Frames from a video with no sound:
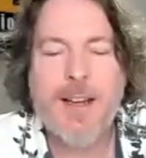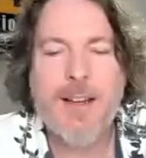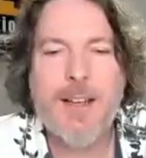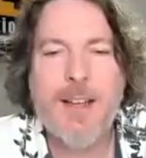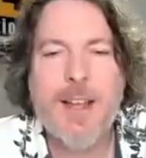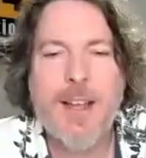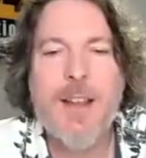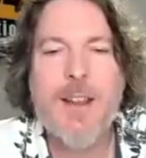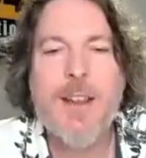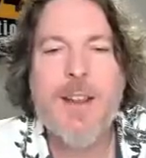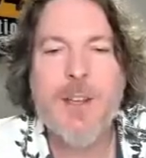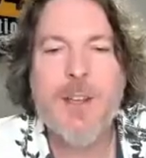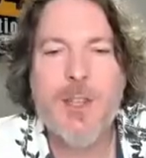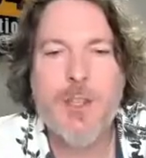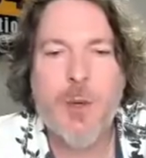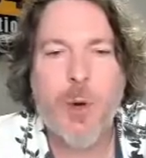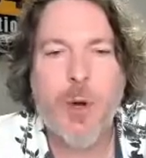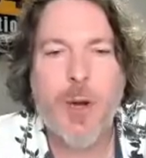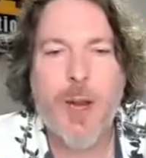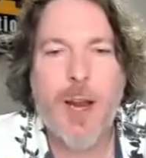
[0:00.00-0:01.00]
get this
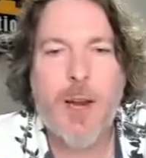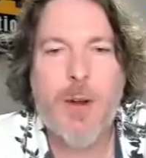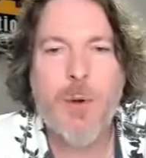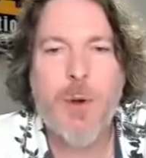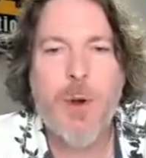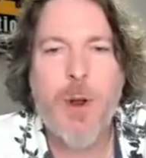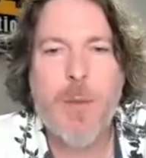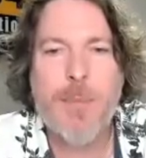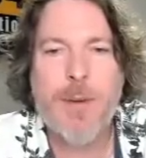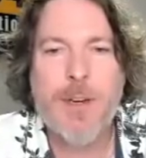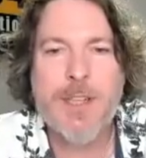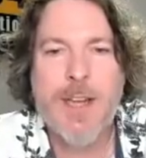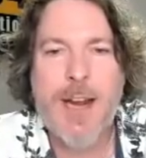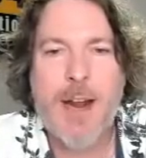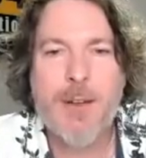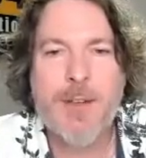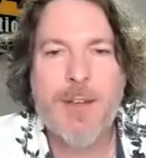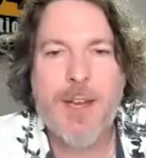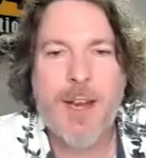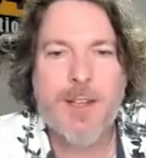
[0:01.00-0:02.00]
story. I grew up in
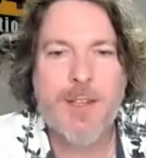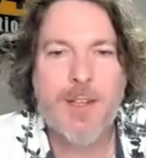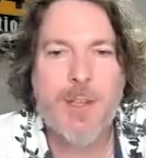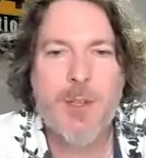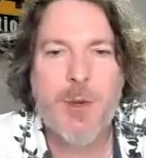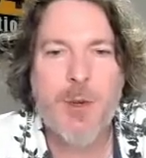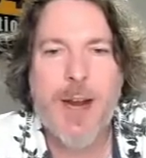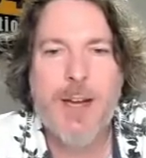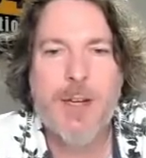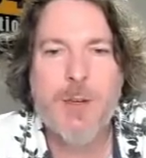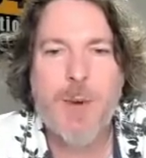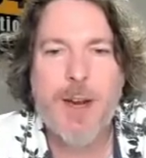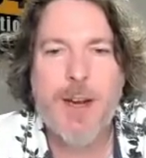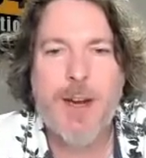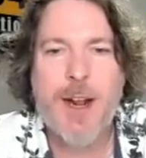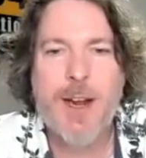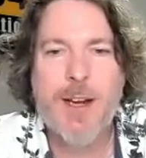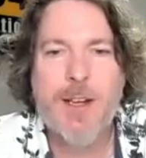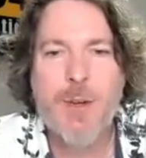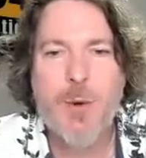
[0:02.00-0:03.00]
South Texas,
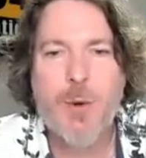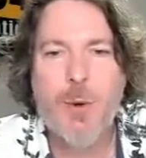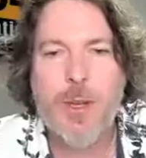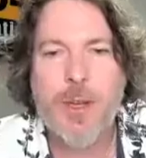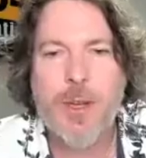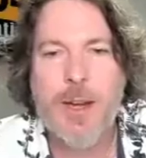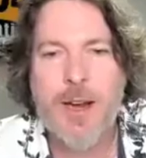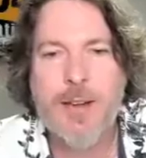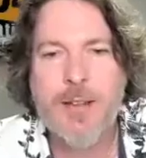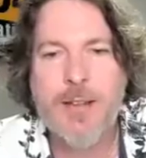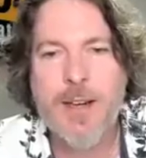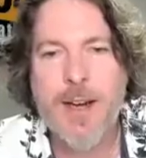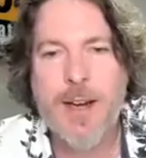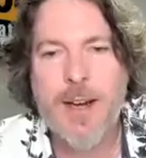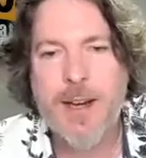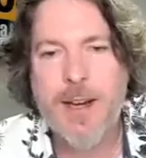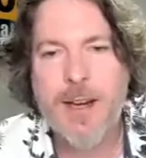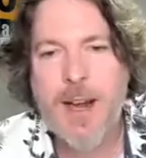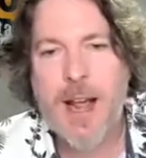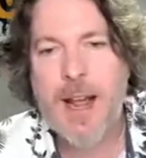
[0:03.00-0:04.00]
graduated high school in
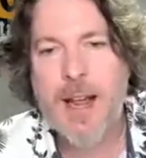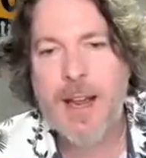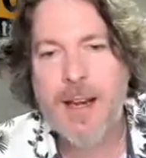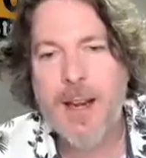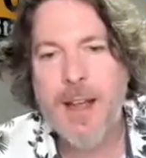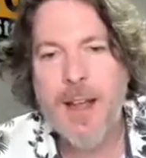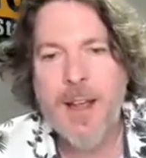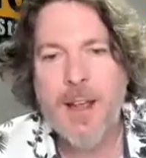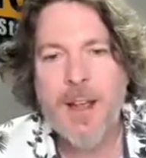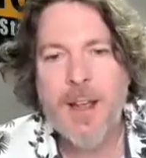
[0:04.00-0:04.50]
1989.